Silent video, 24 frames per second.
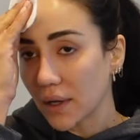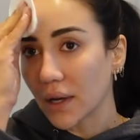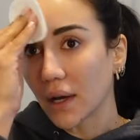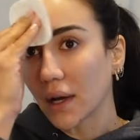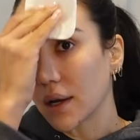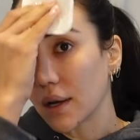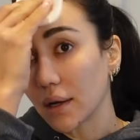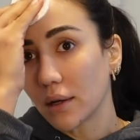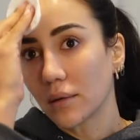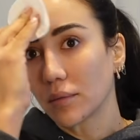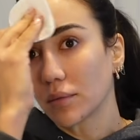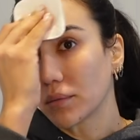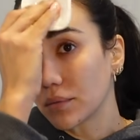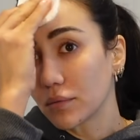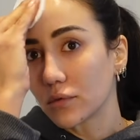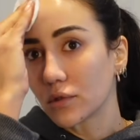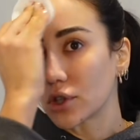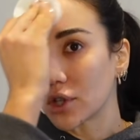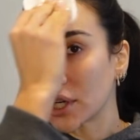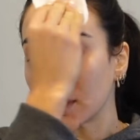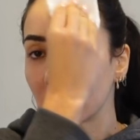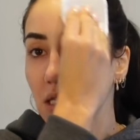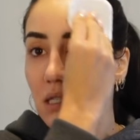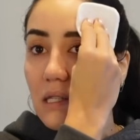Um,
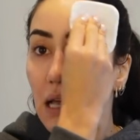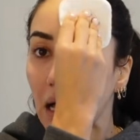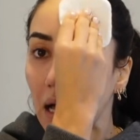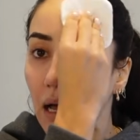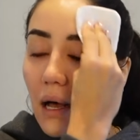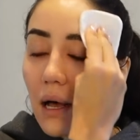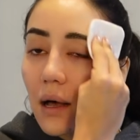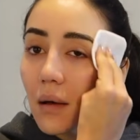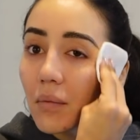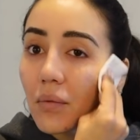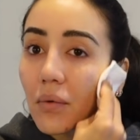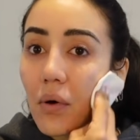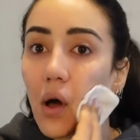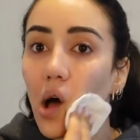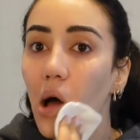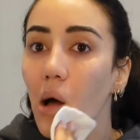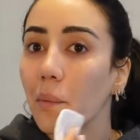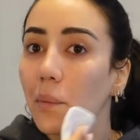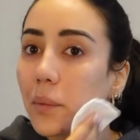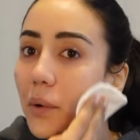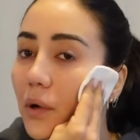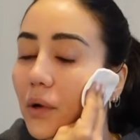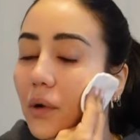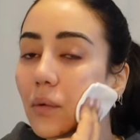dress up.
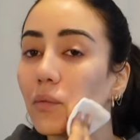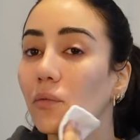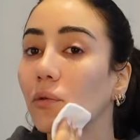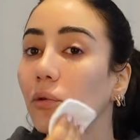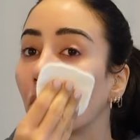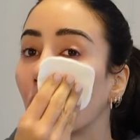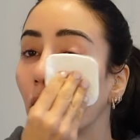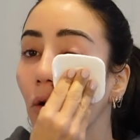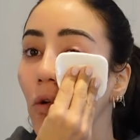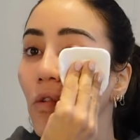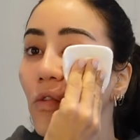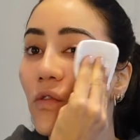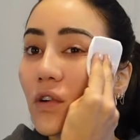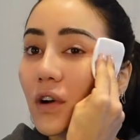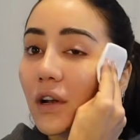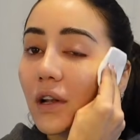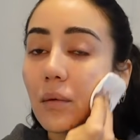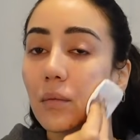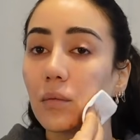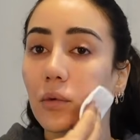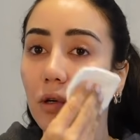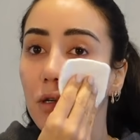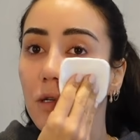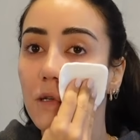I'm gonna
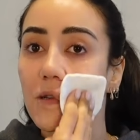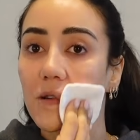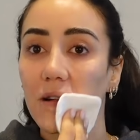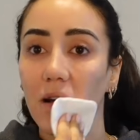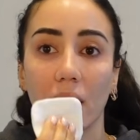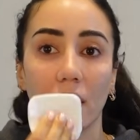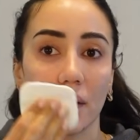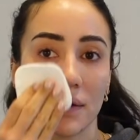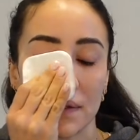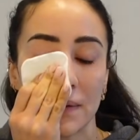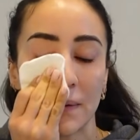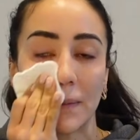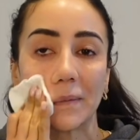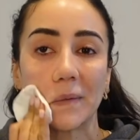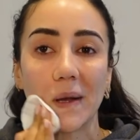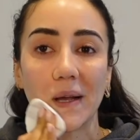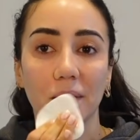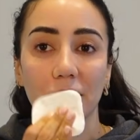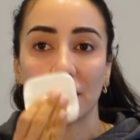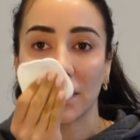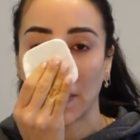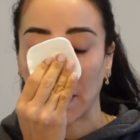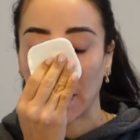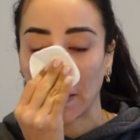overly moisturize my
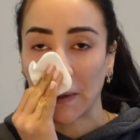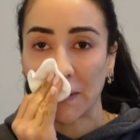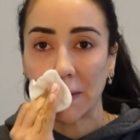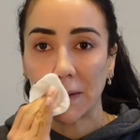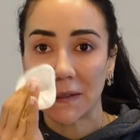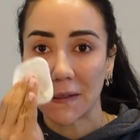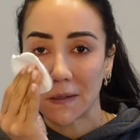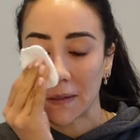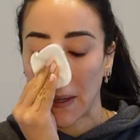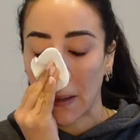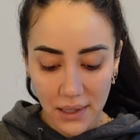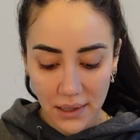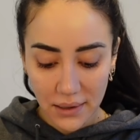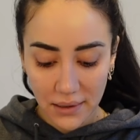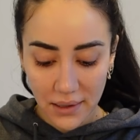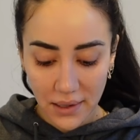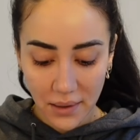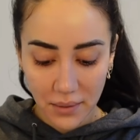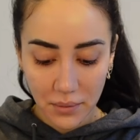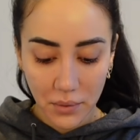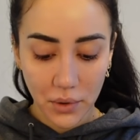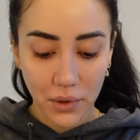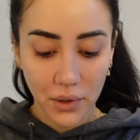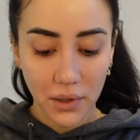face. Then
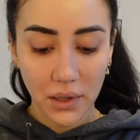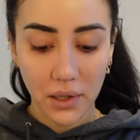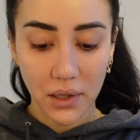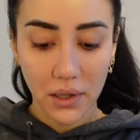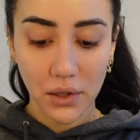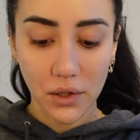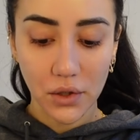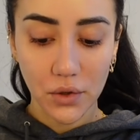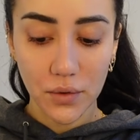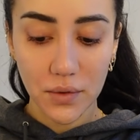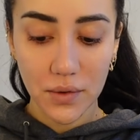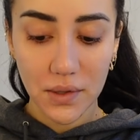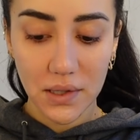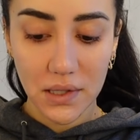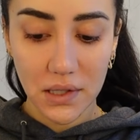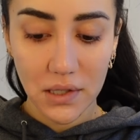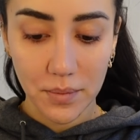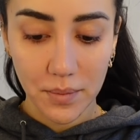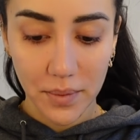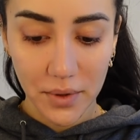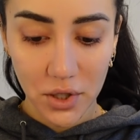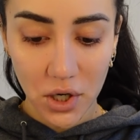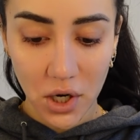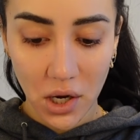I'm gonna use these
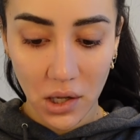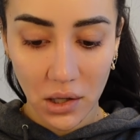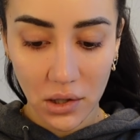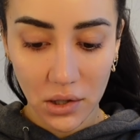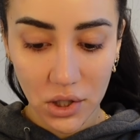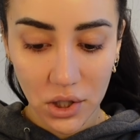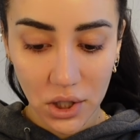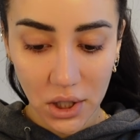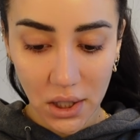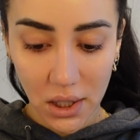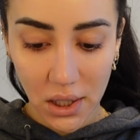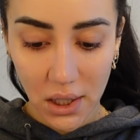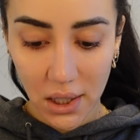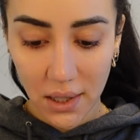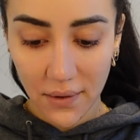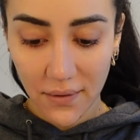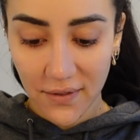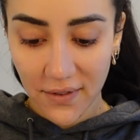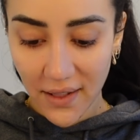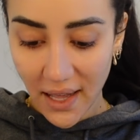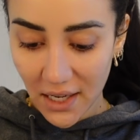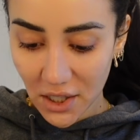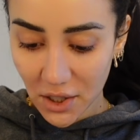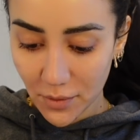Petology
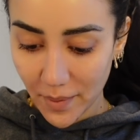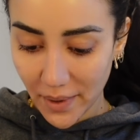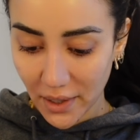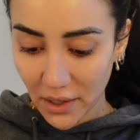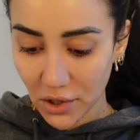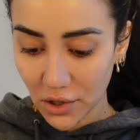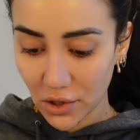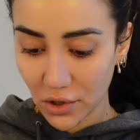Flash Patch